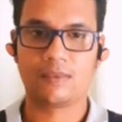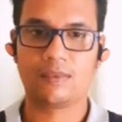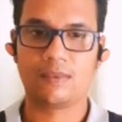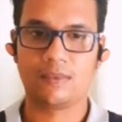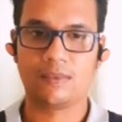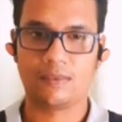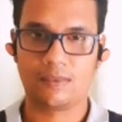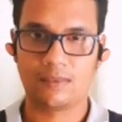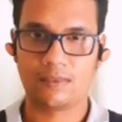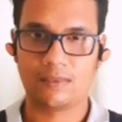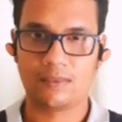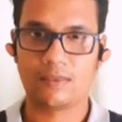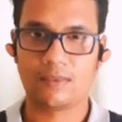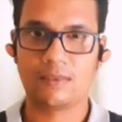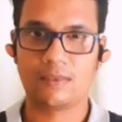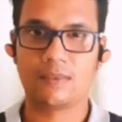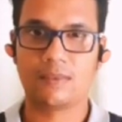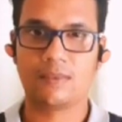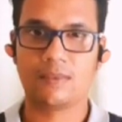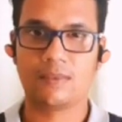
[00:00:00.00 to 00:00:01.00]

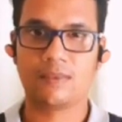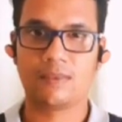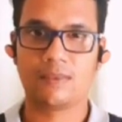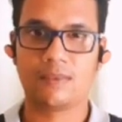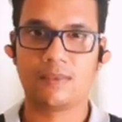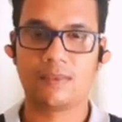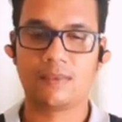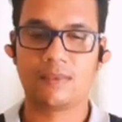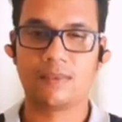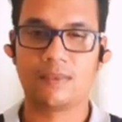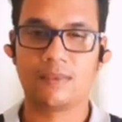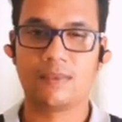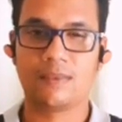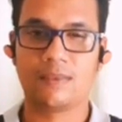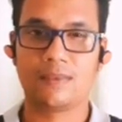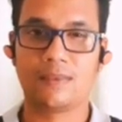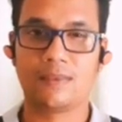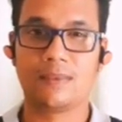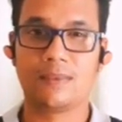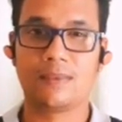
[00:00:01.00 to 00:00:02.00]

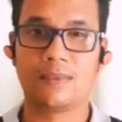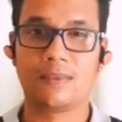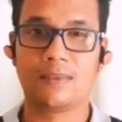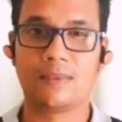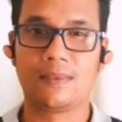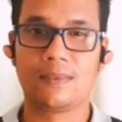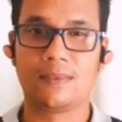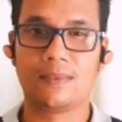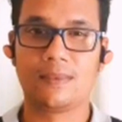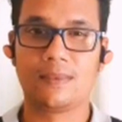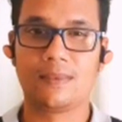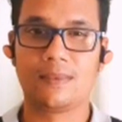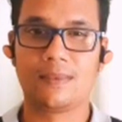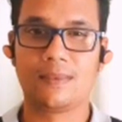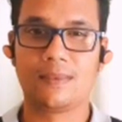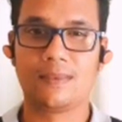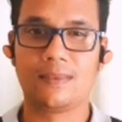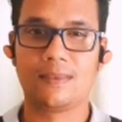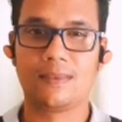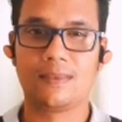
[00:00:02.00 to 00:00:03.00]

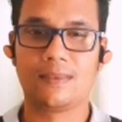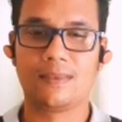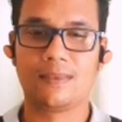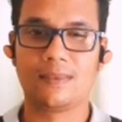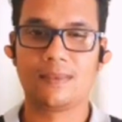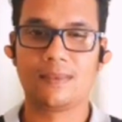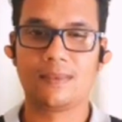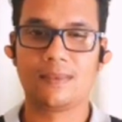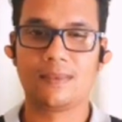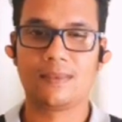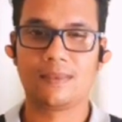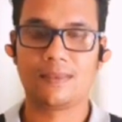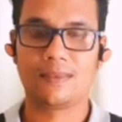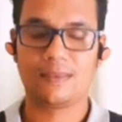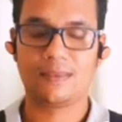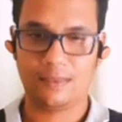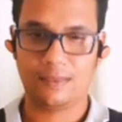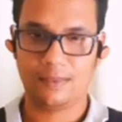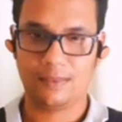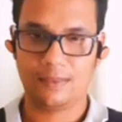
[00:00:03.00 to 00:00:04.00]

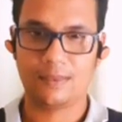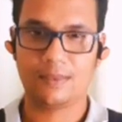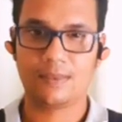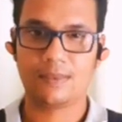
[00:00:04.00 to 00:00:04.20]
The person shown says nothing.